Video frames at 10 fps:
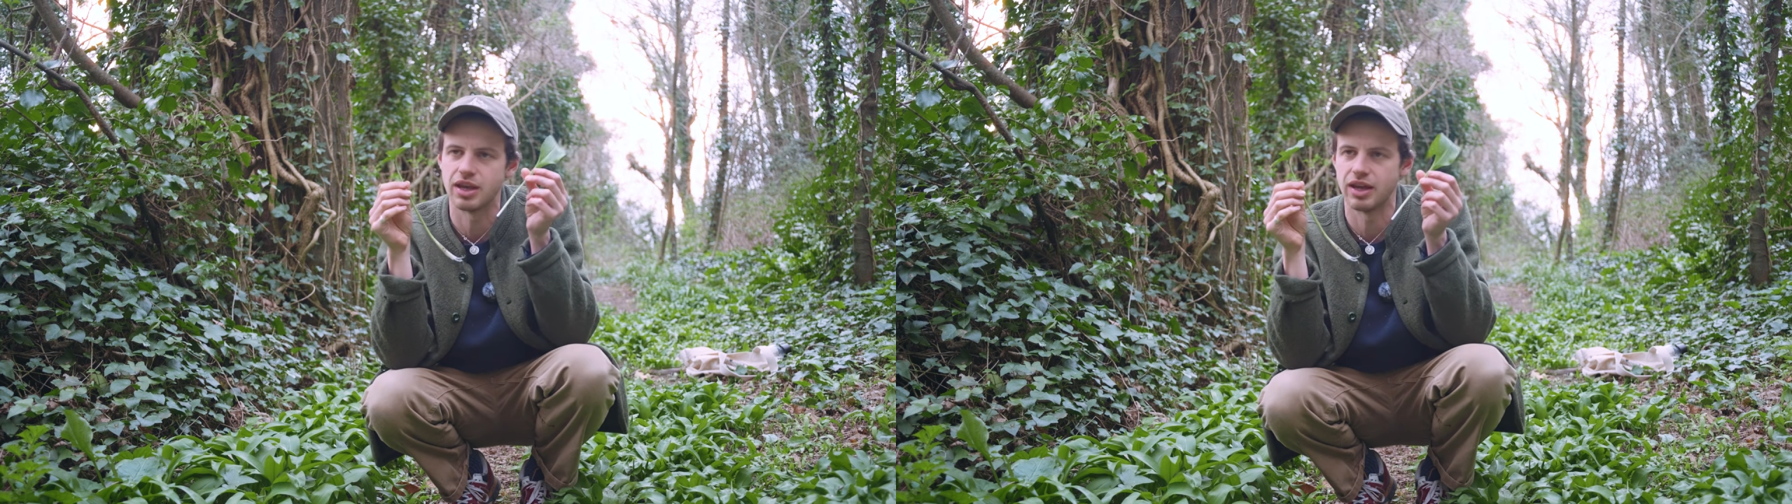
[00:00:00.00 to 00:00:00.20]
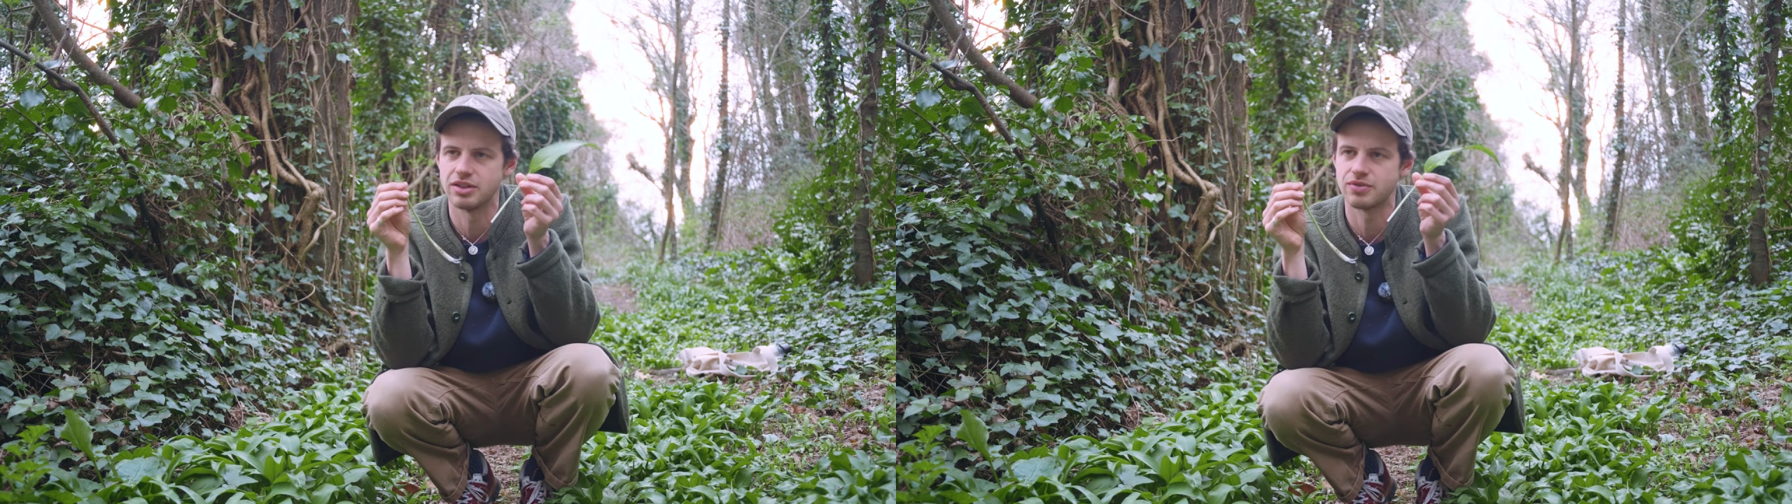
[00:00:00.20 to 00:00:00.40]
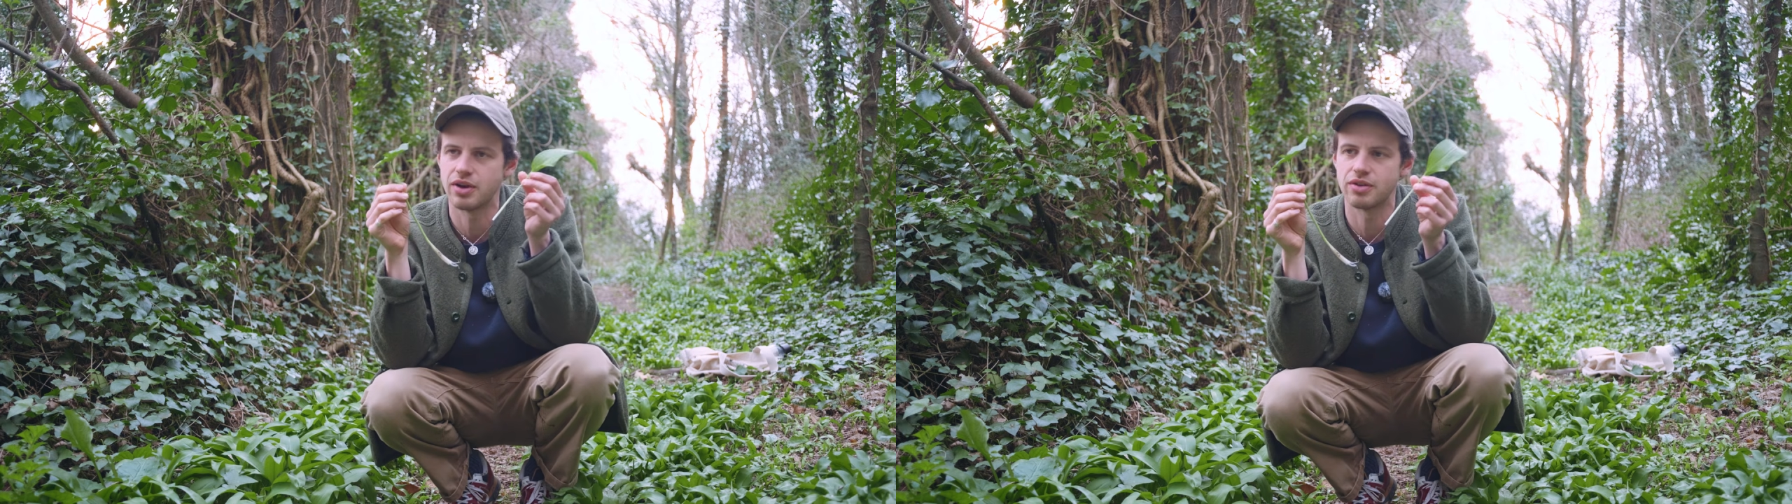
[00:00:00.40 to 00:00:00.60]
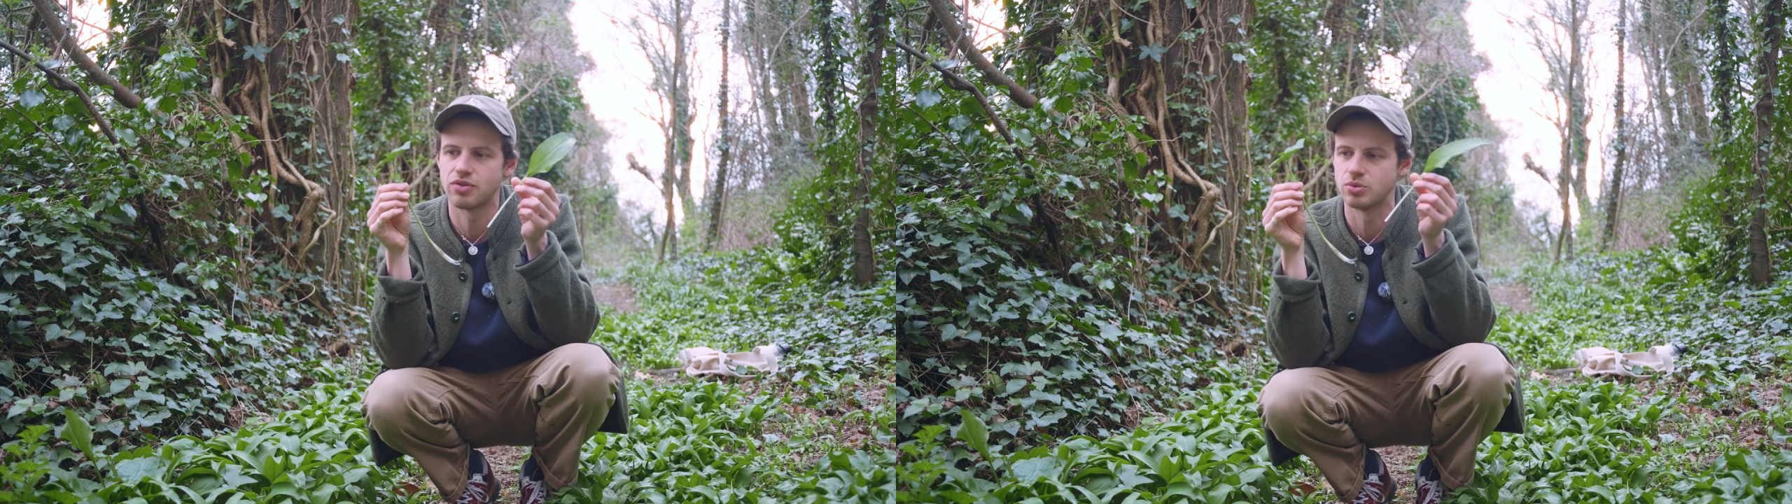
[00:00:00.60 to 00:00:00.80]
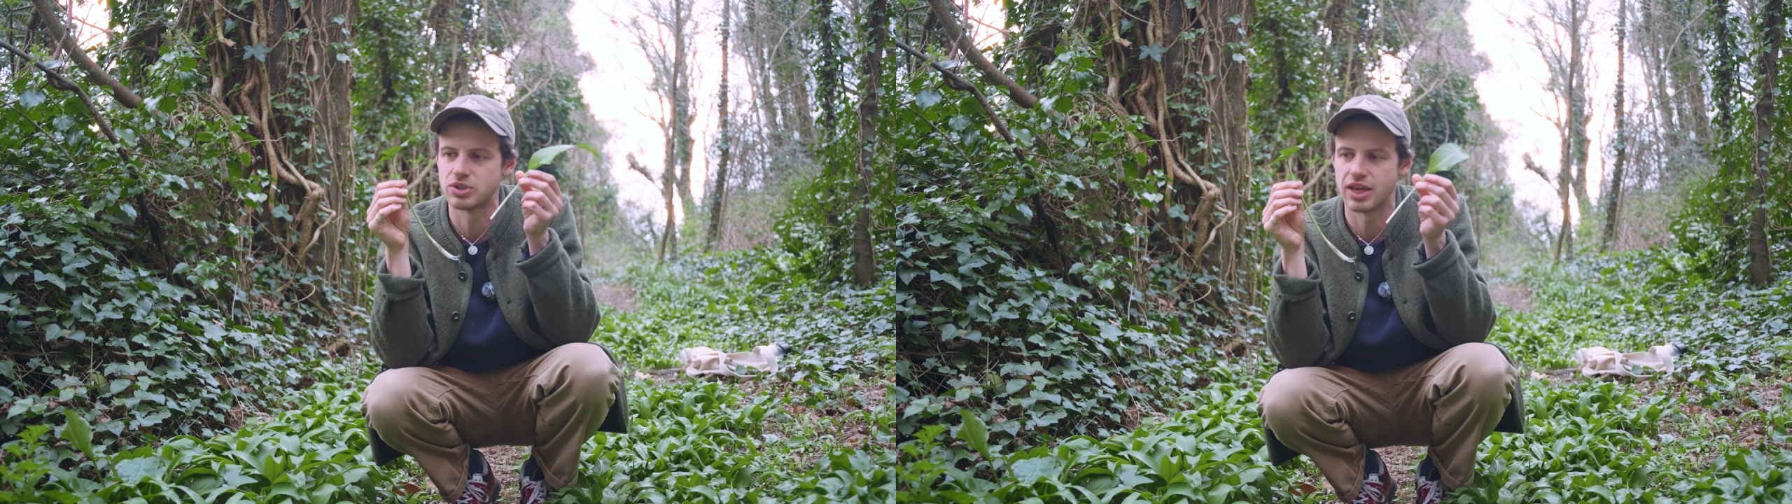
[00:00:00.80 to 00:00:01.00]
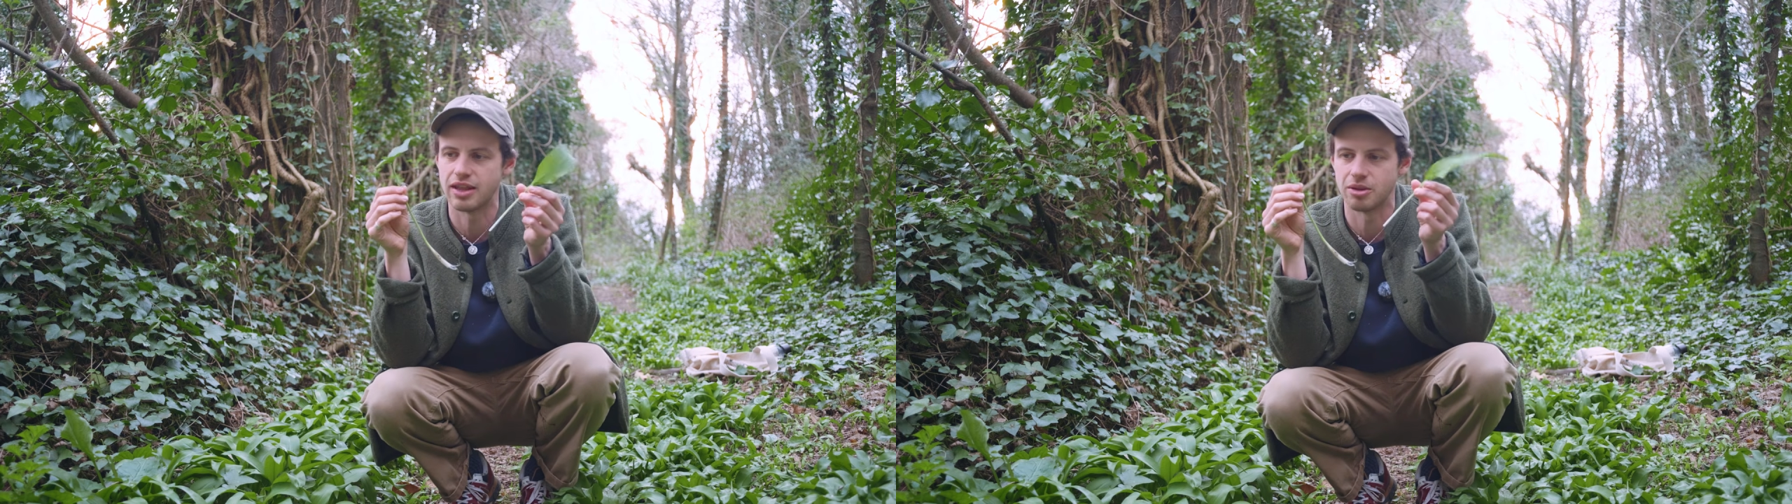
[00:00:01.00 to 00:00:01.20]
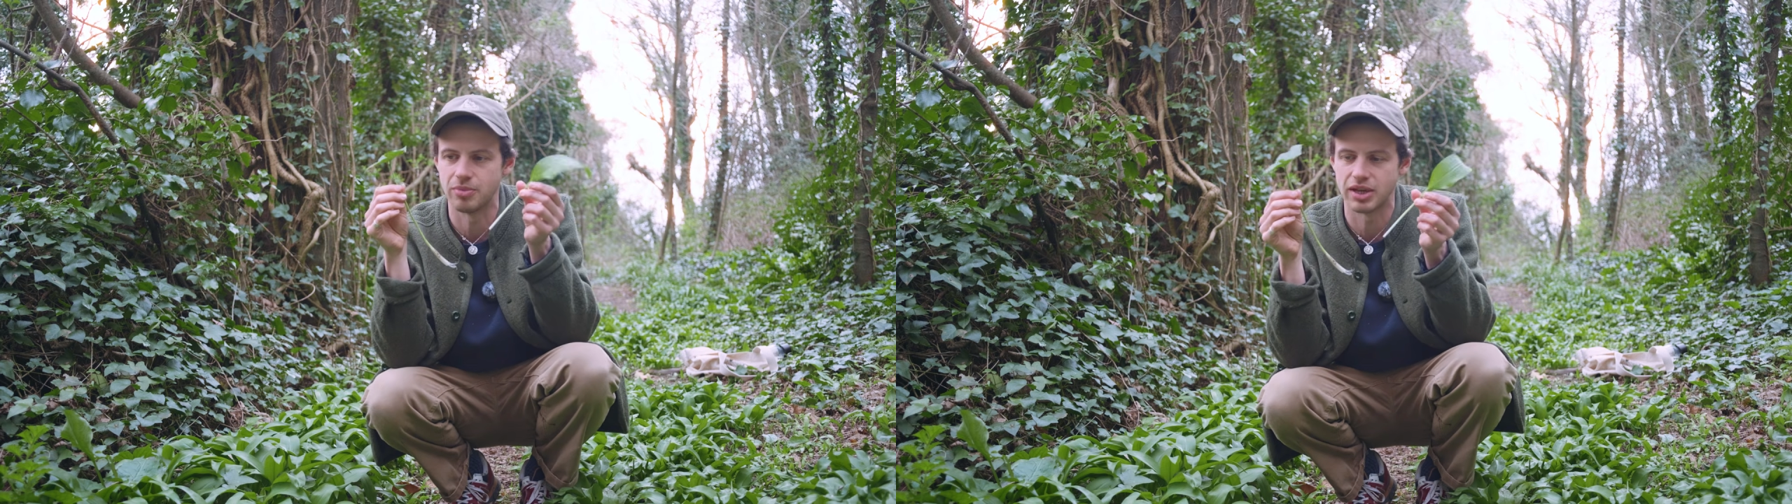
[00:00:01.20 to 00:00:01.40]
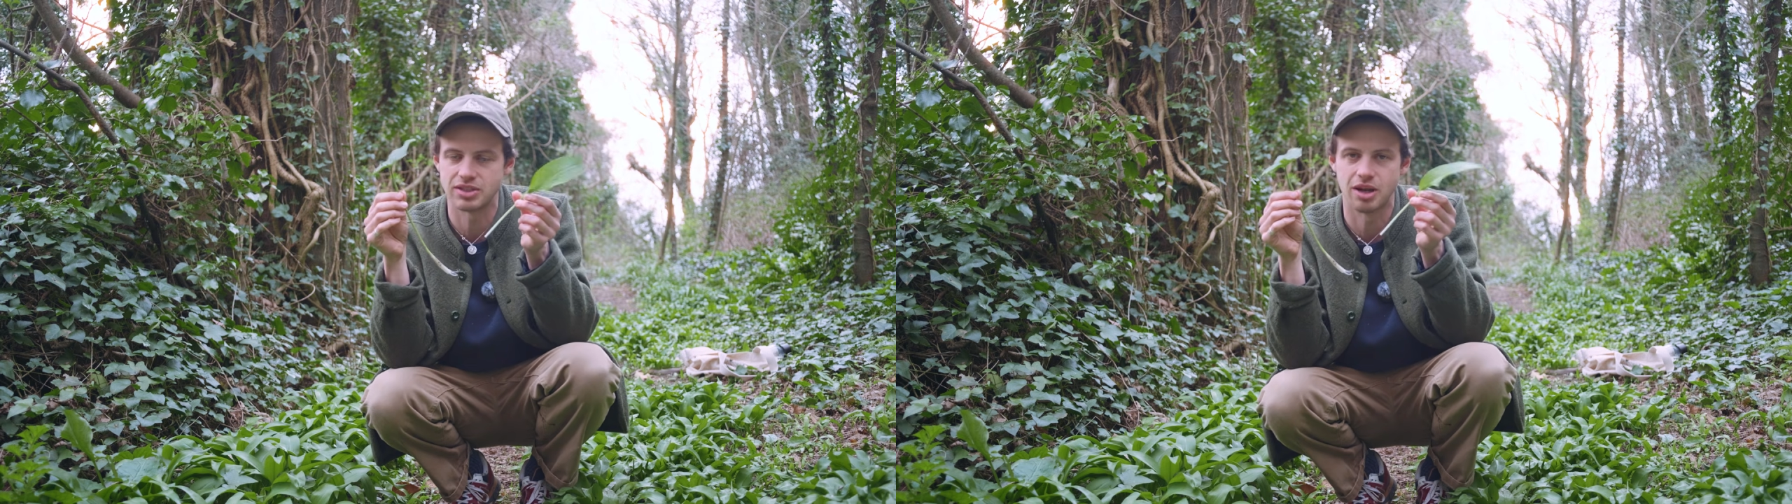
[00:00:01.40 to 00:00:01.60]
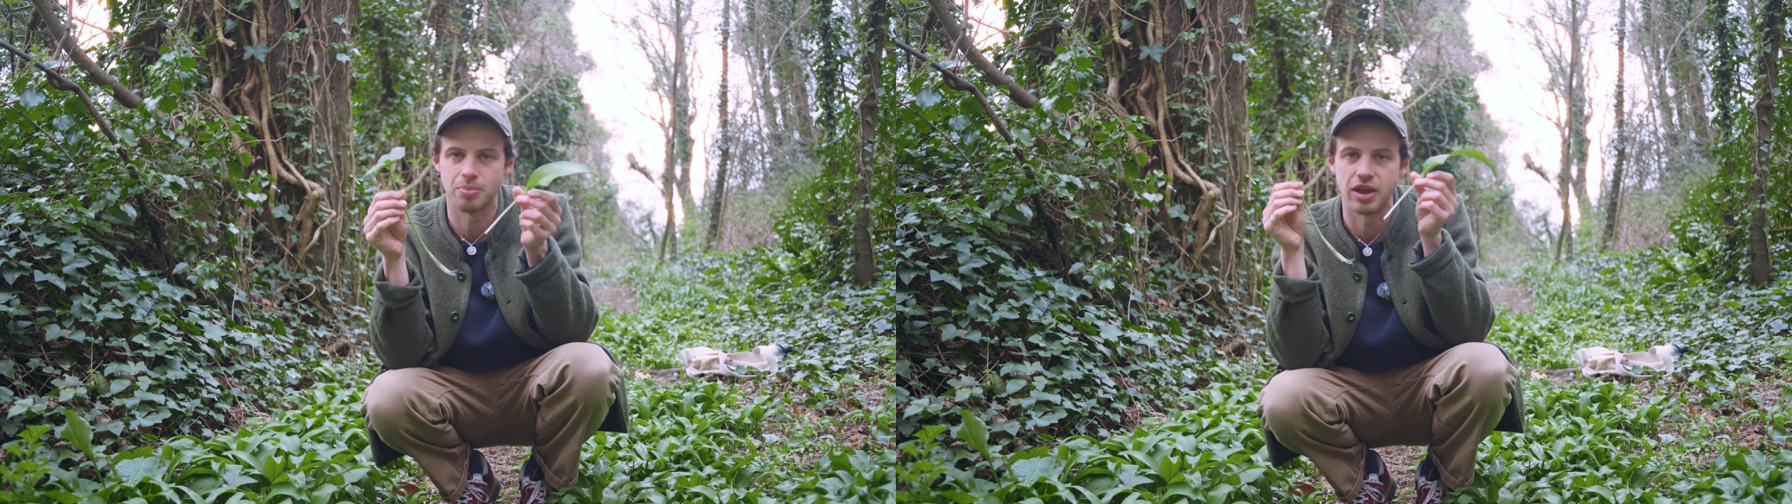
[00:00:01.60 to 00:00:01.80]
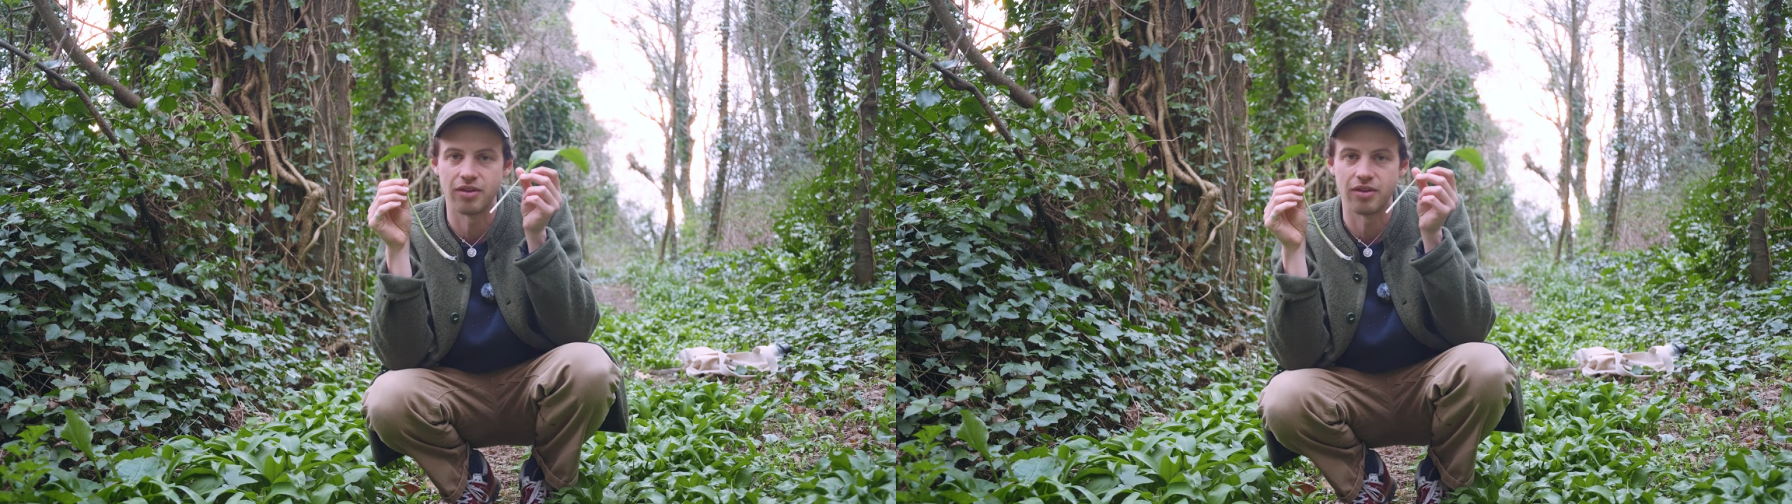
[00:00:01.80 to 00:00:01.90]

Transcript: It is very difficult to get them mixed up